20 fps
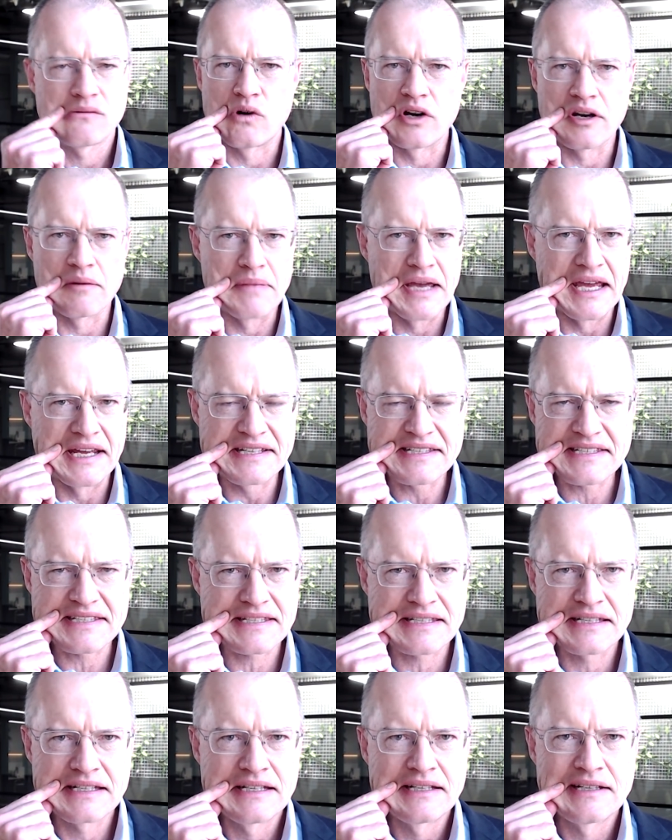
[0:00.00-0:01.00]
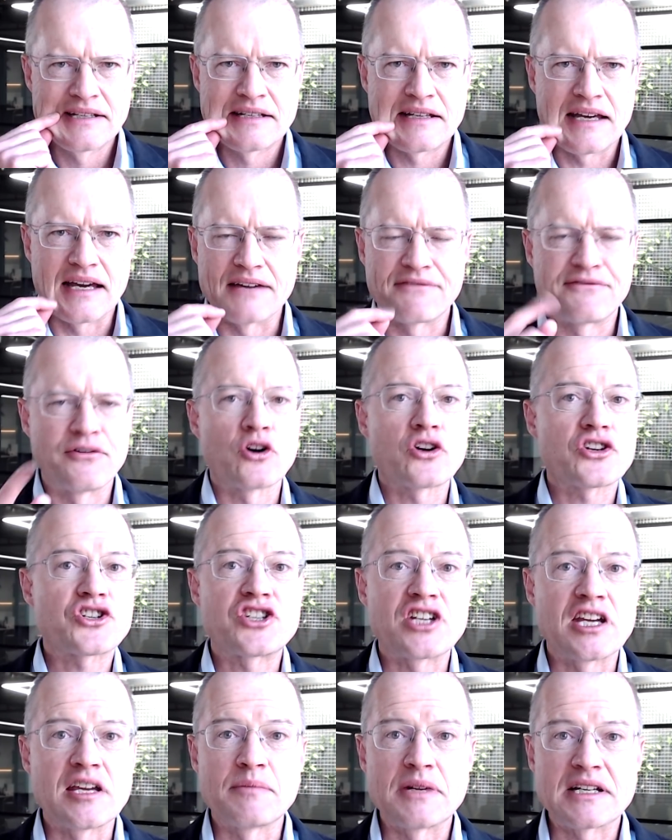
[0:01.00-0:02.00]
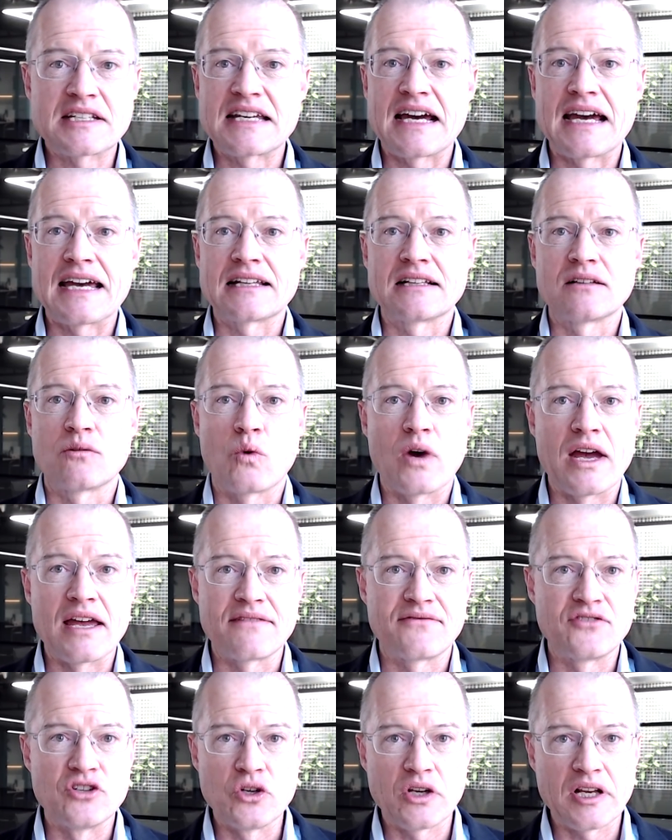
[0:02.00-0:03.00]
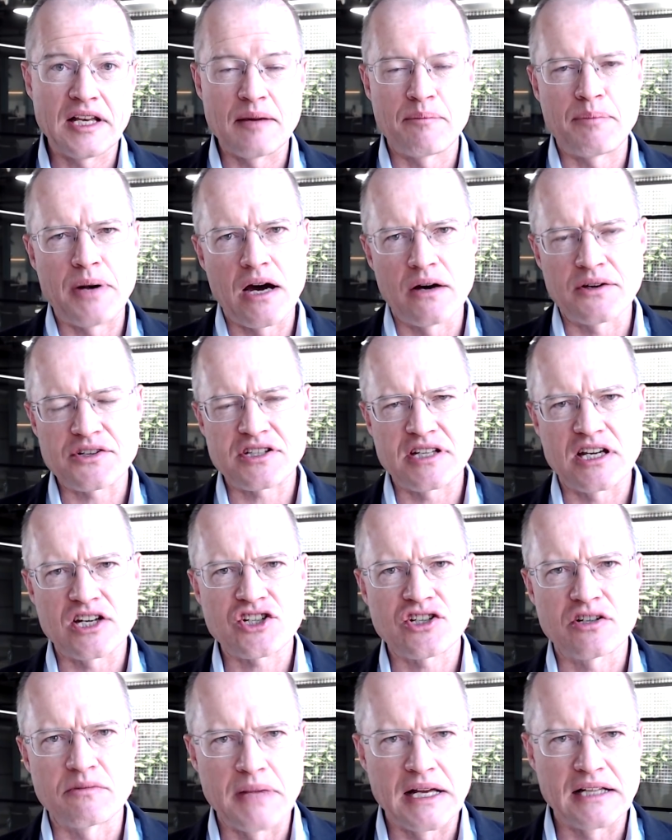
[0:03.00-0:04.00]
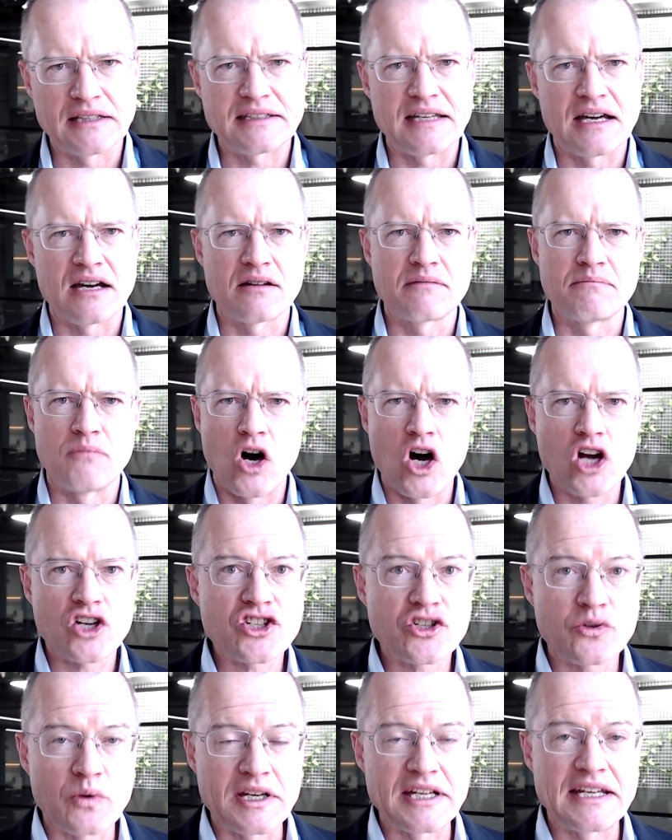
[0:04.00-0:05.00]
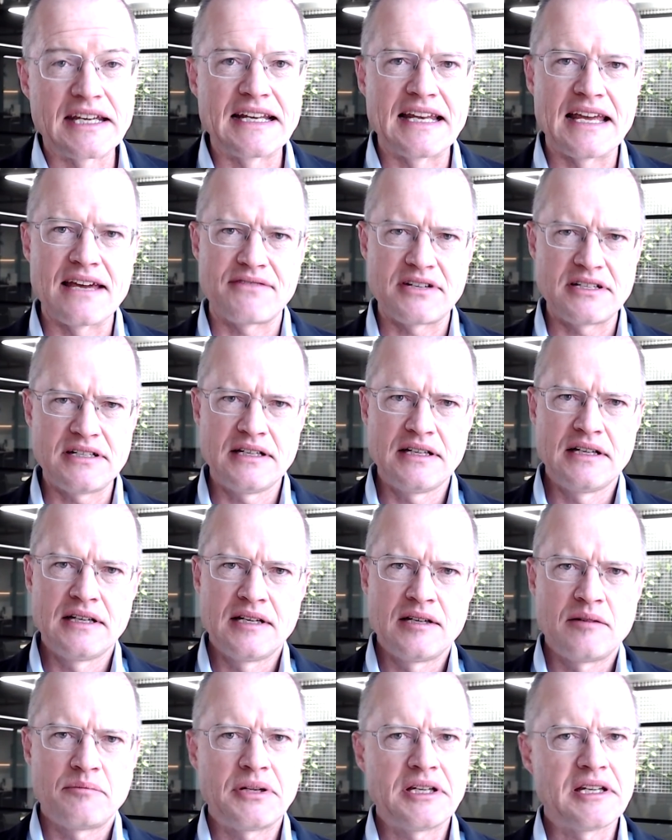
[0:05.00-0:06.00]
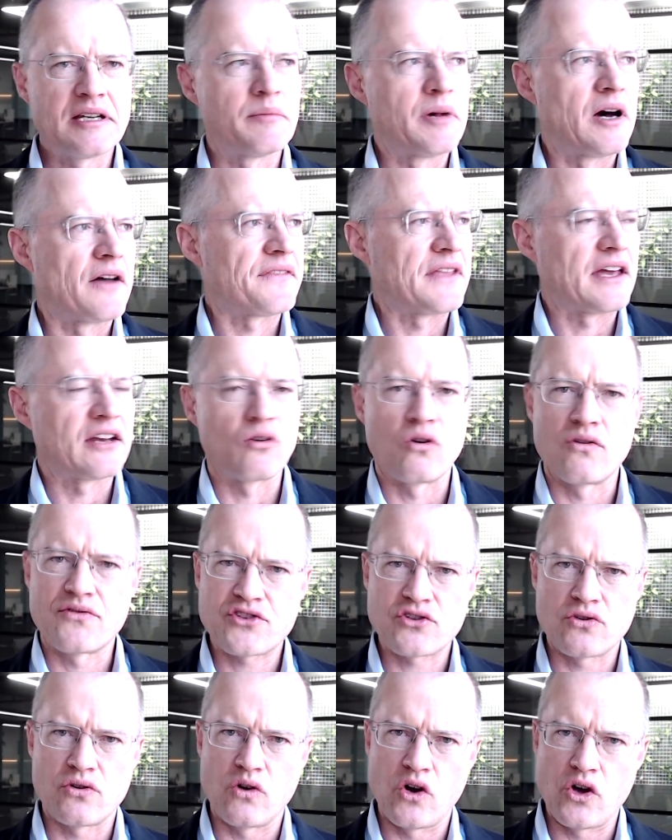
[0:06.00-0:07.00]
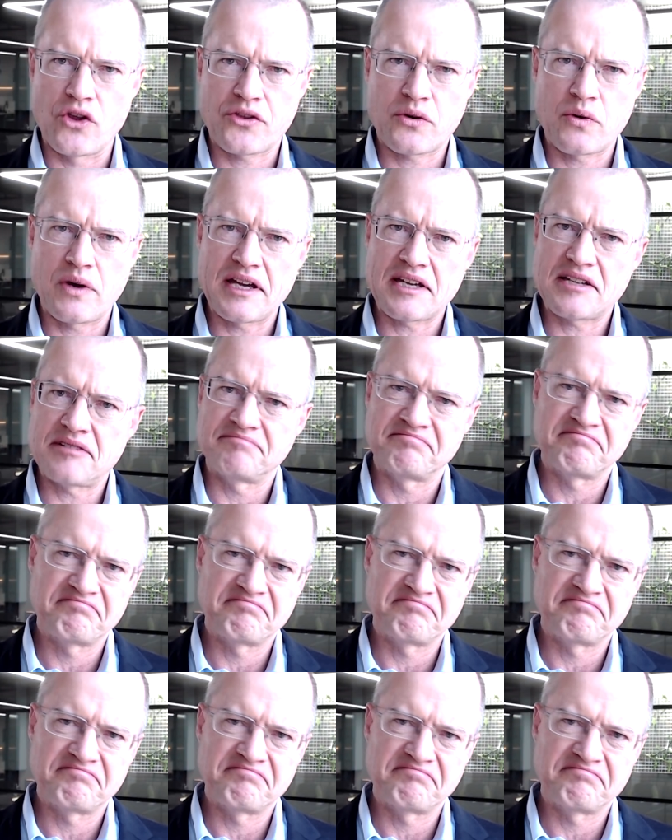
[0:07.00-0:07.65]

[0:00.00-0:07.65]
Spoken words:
a mess. Fukushima tidal wave nuclear power station meltdown, March 2011. Pity about that offshore earthquake.